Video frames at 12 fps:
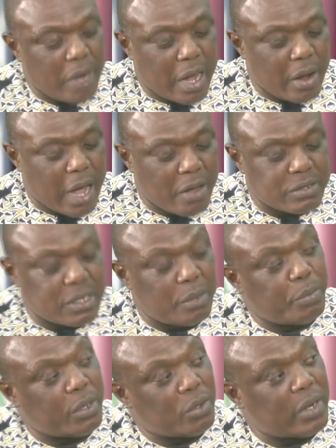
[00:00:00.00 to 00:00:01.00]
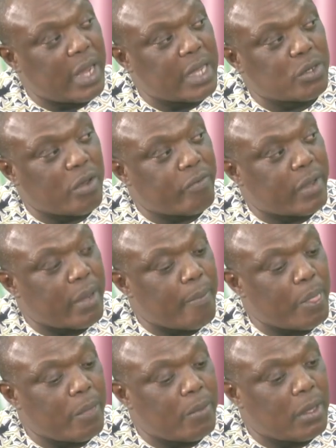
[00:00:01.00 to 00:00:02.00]
I've seen pictorials of
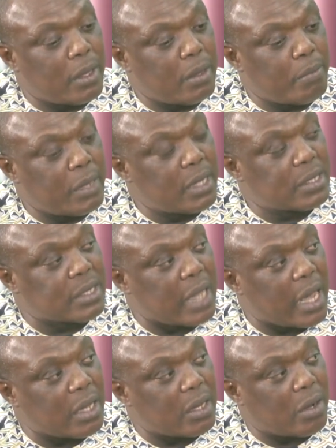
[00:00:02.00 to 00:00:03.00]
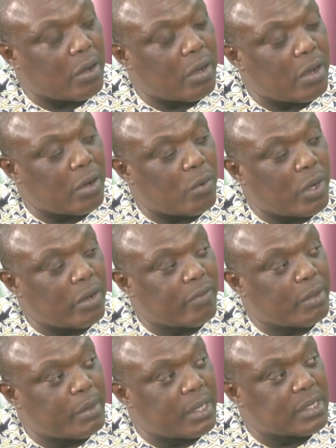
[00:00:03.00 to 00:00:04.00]
the minister, one
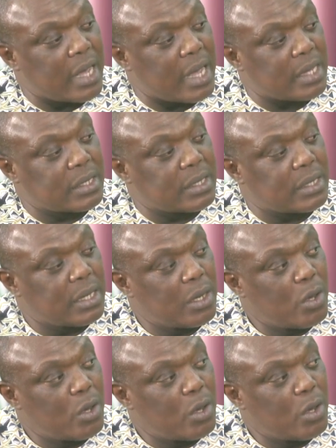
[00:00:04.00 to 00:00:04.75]
of the ministers,